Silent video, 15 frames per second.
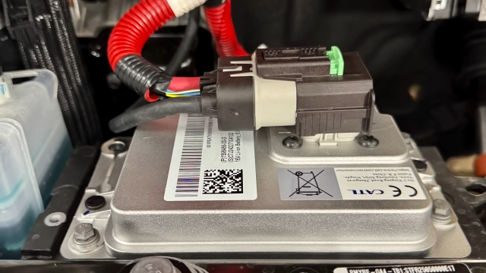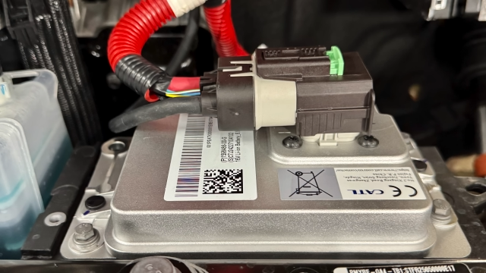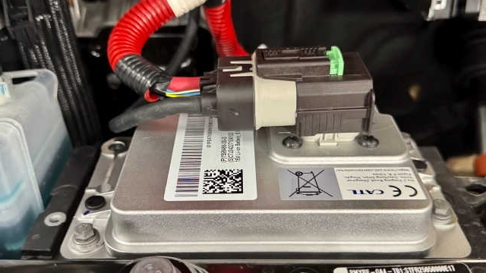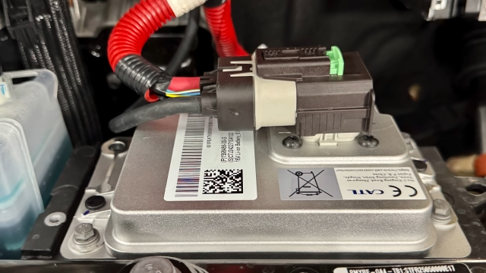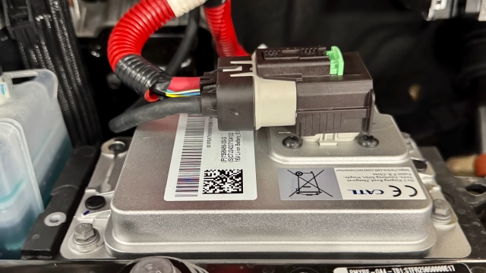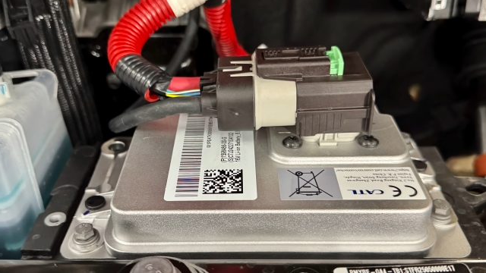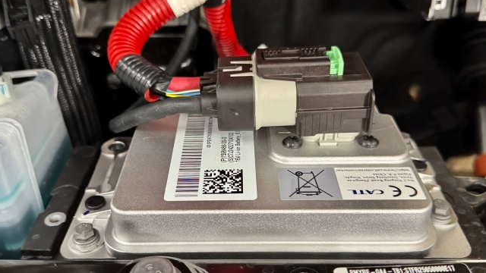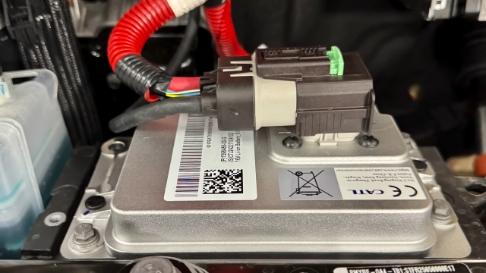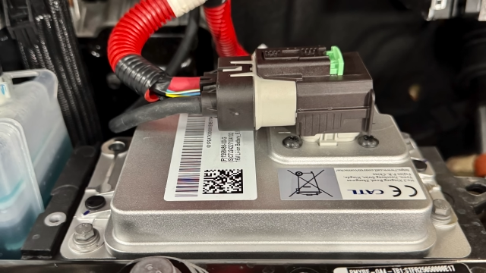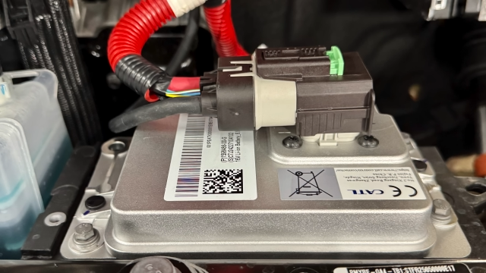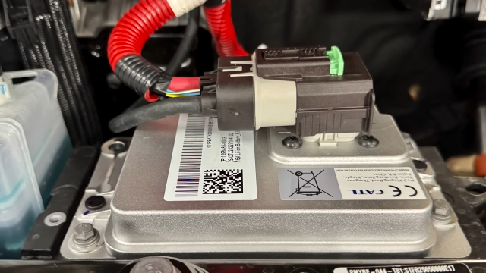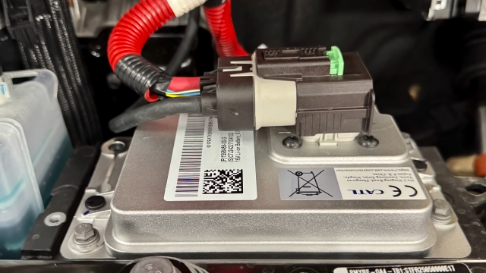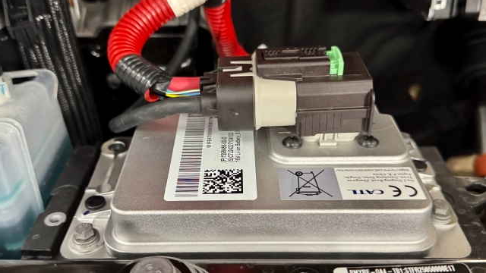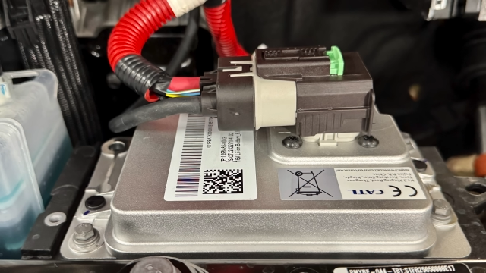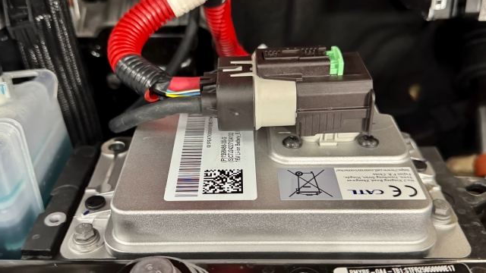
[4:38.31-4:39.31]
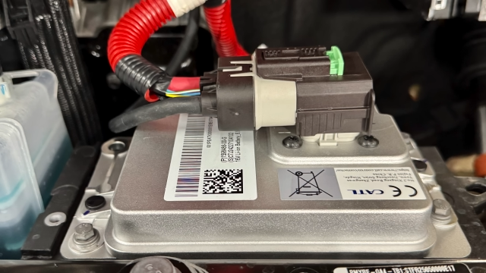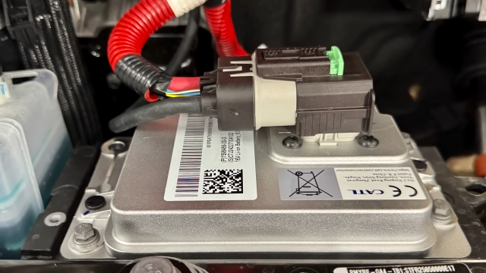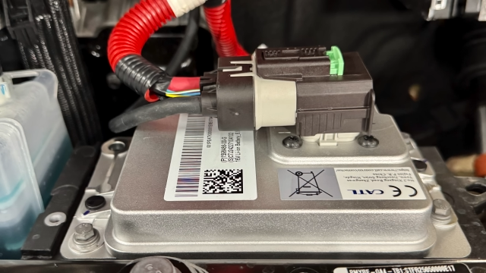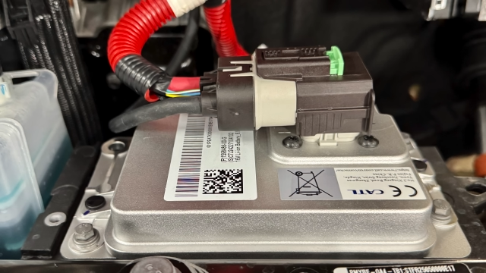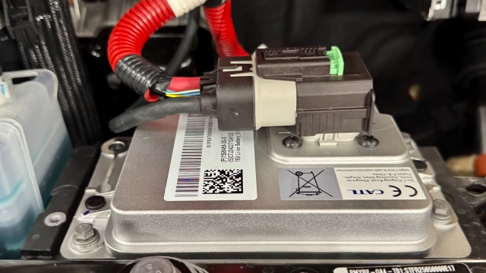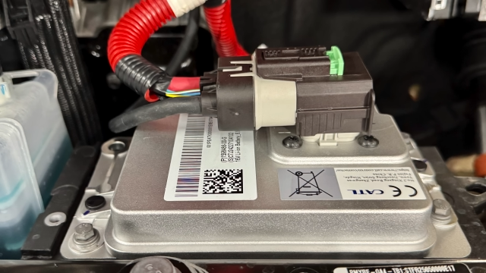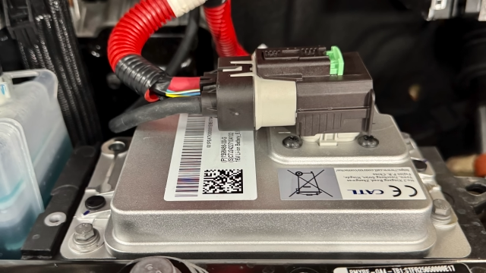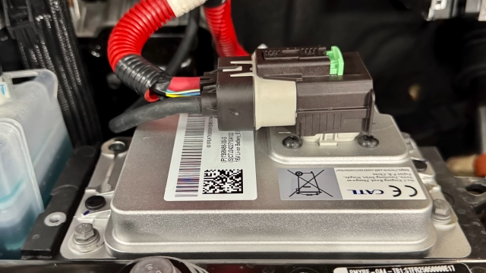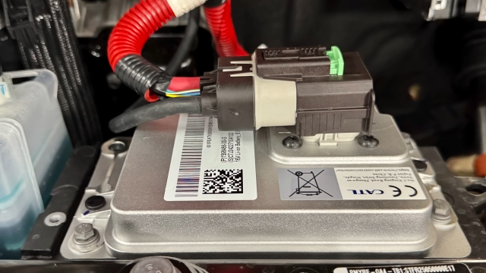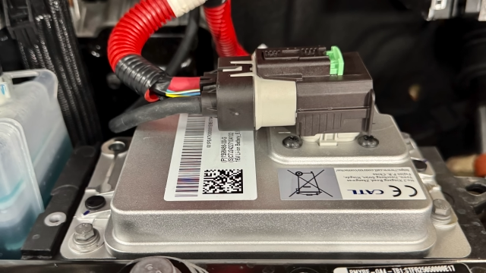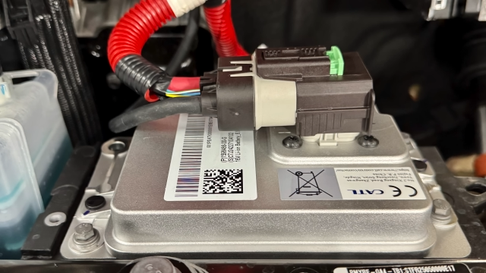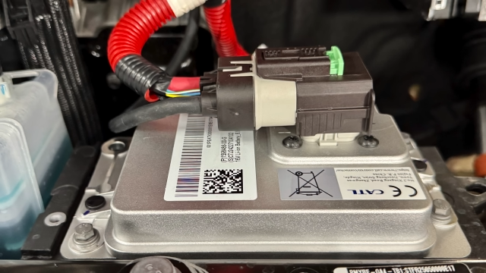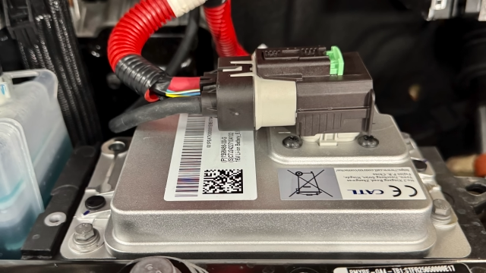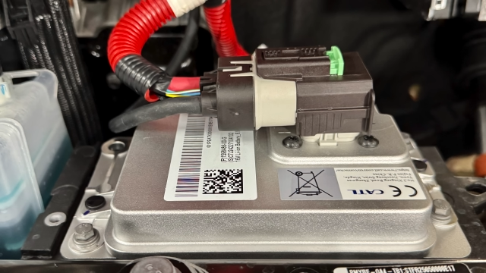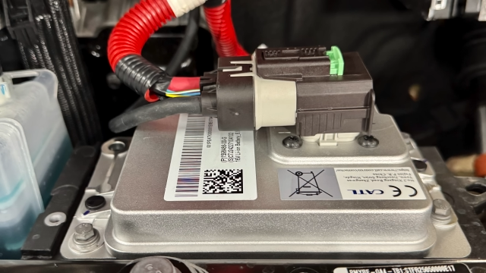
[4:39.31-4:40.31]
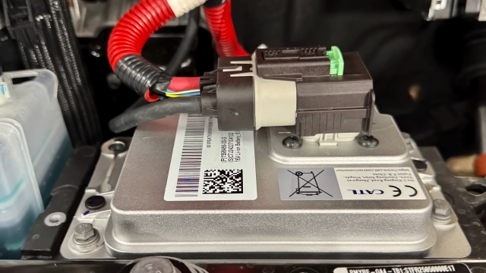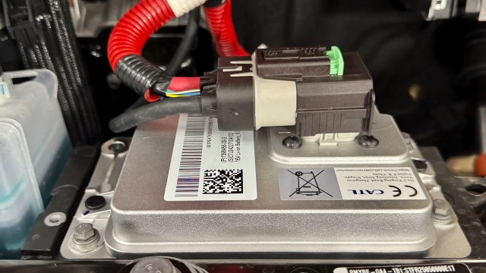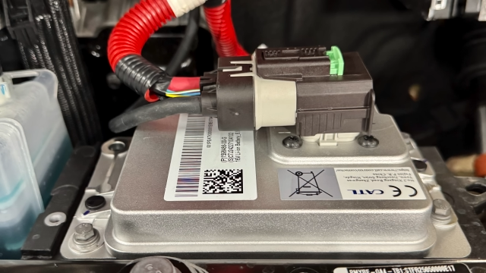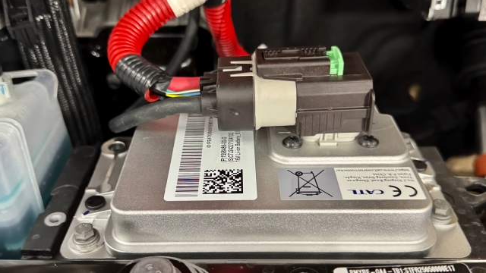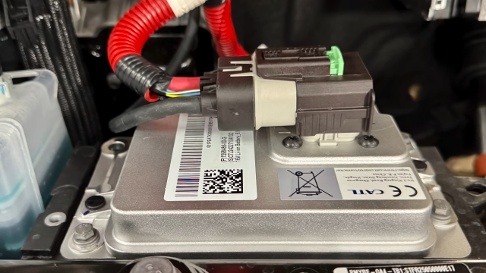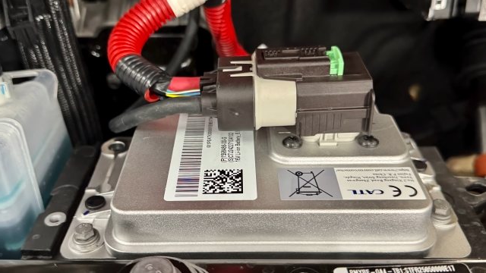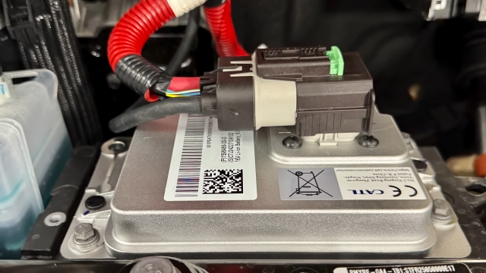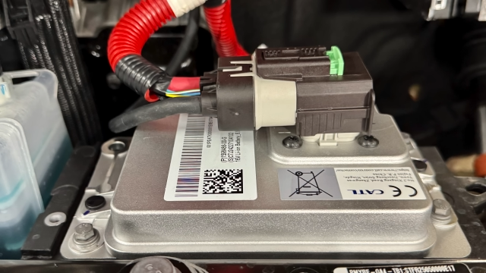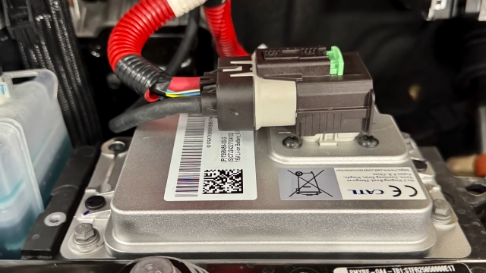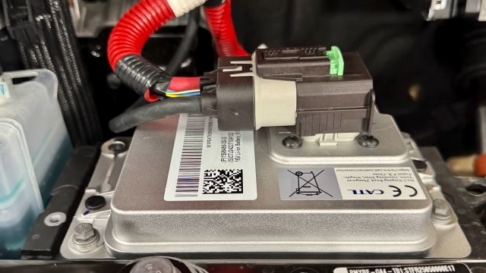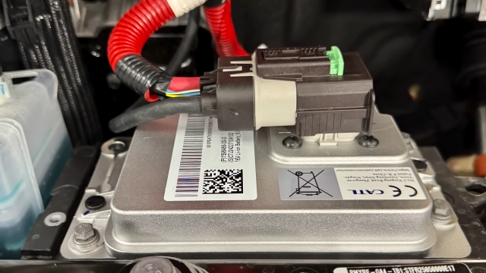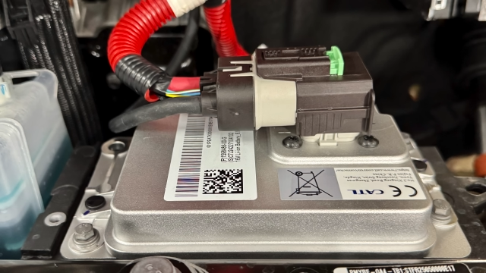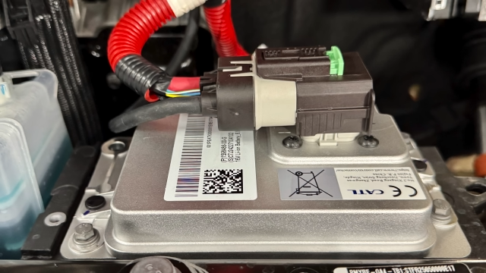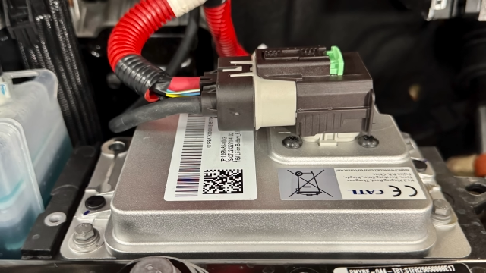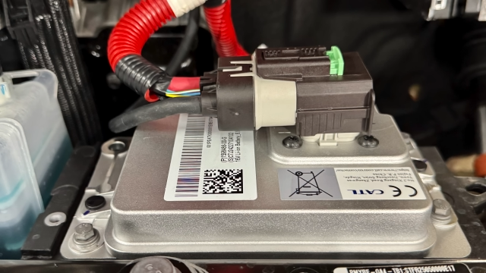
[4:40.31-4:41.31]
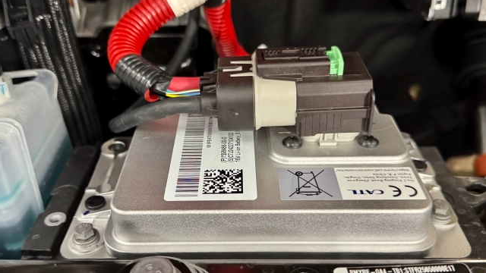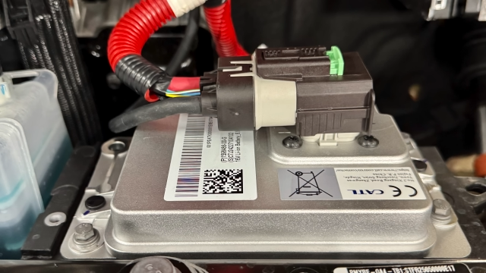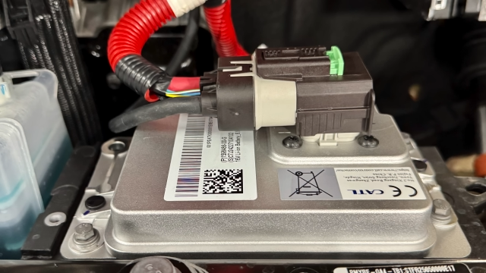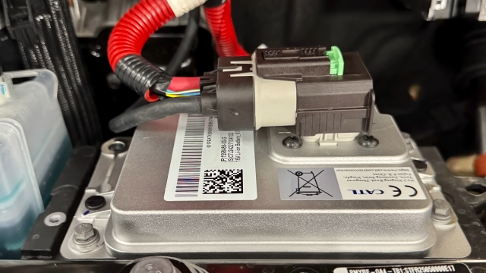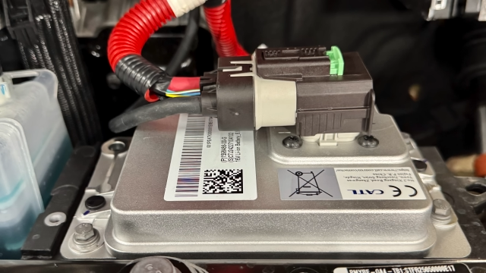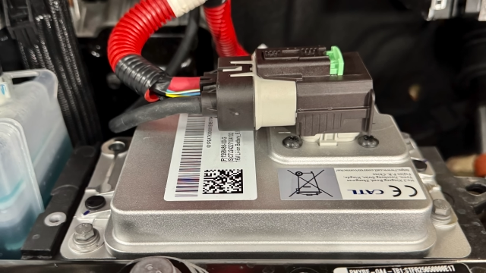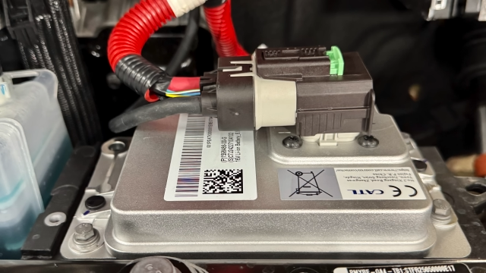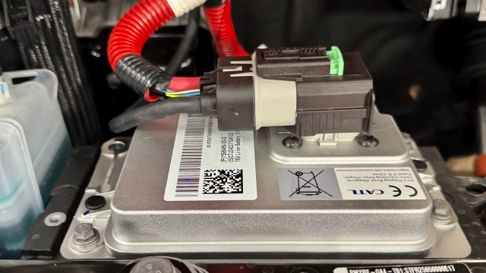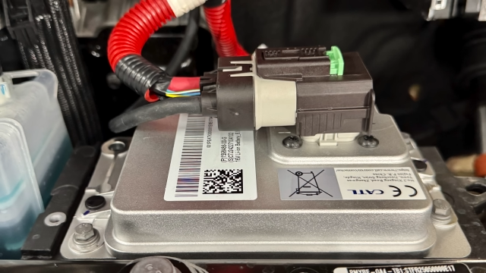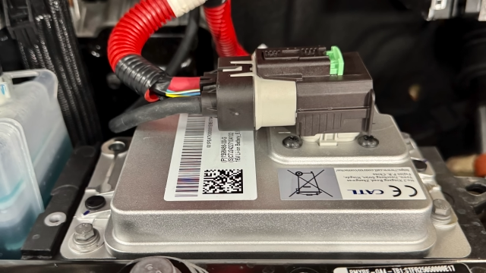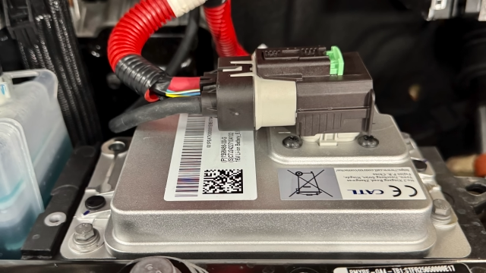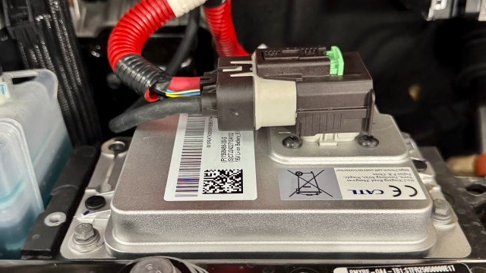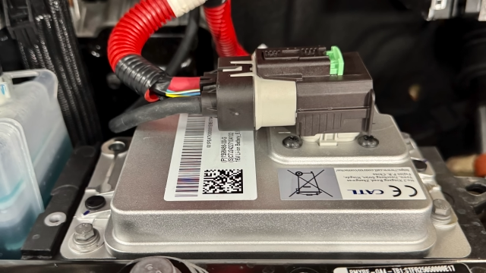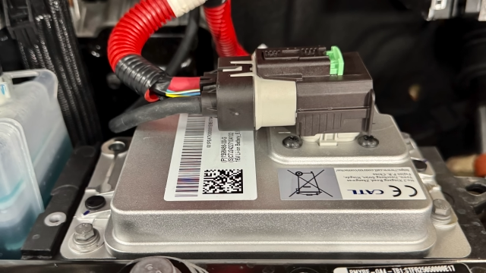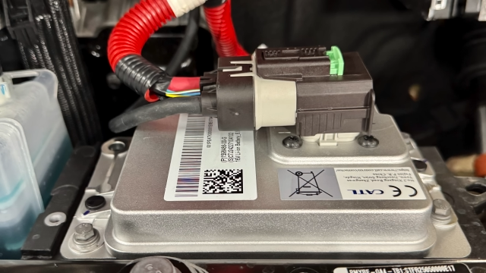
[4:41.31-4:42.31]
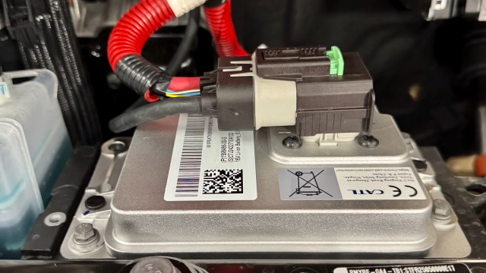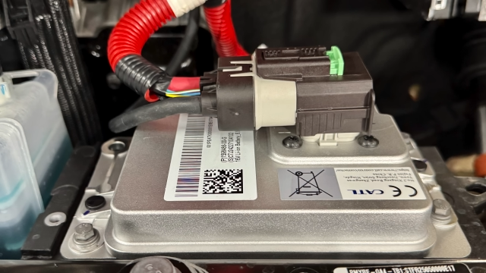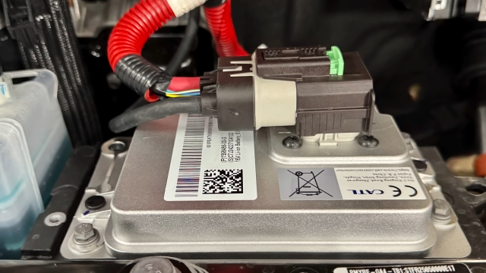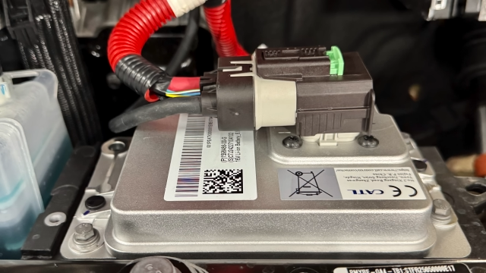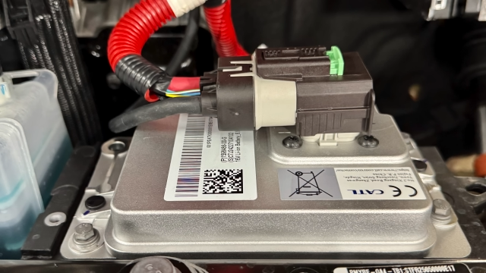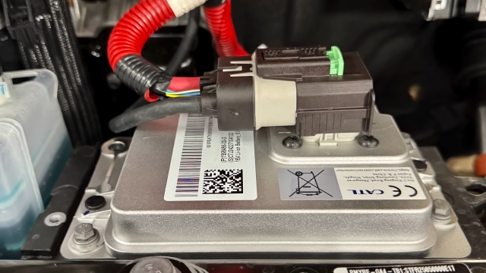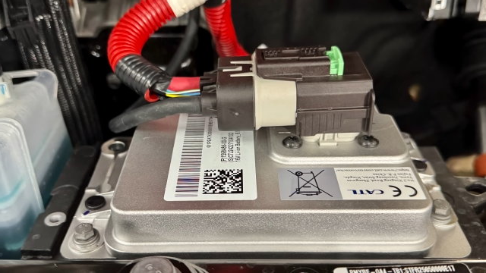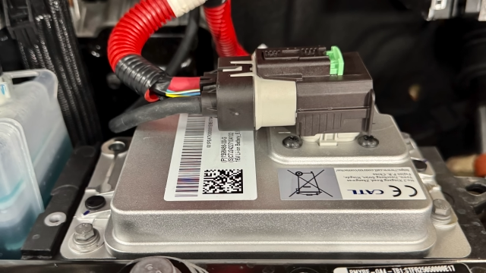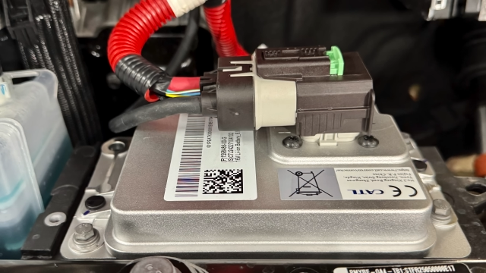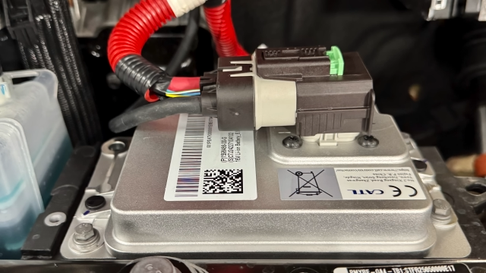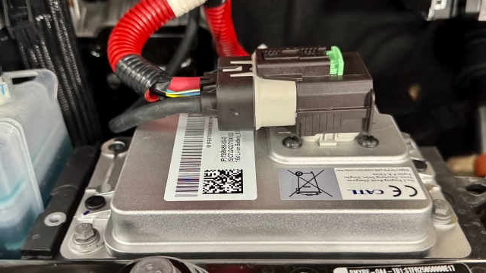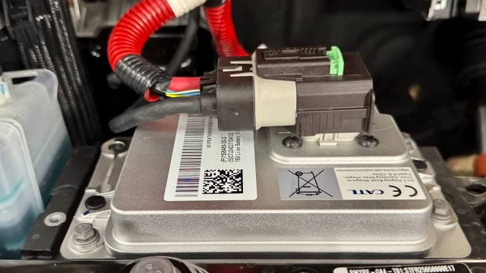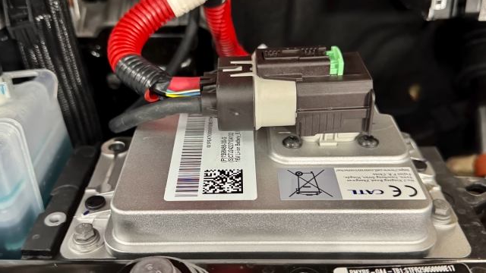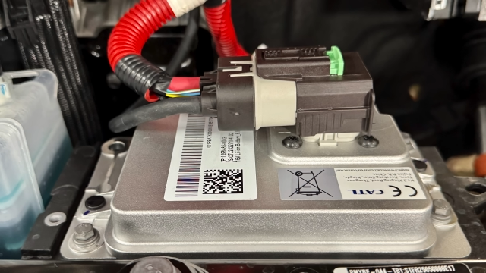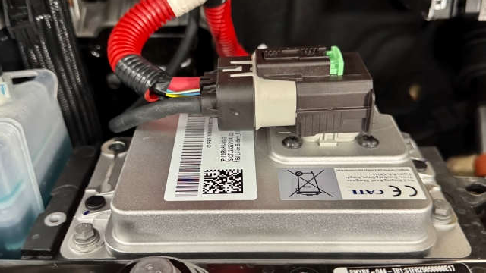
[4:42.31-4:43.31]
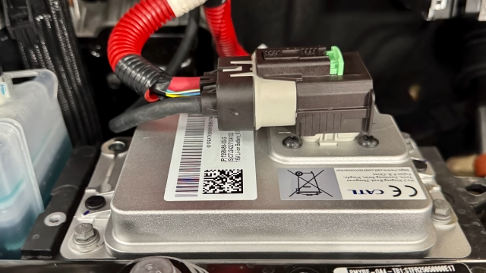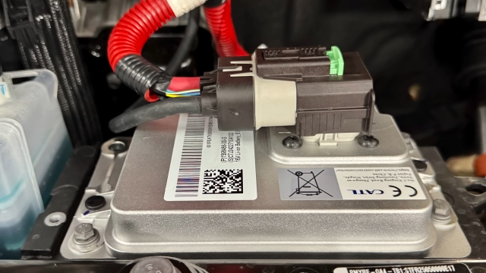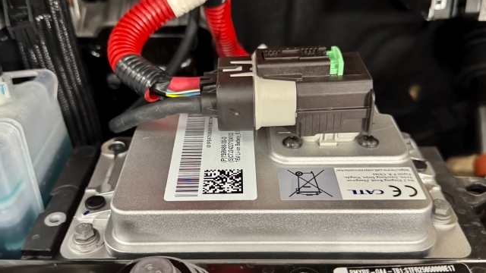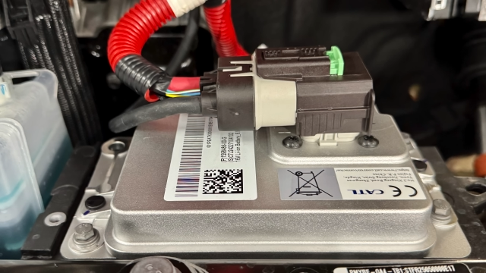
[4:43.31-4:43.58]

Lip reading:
Nobody's mouth can be seen.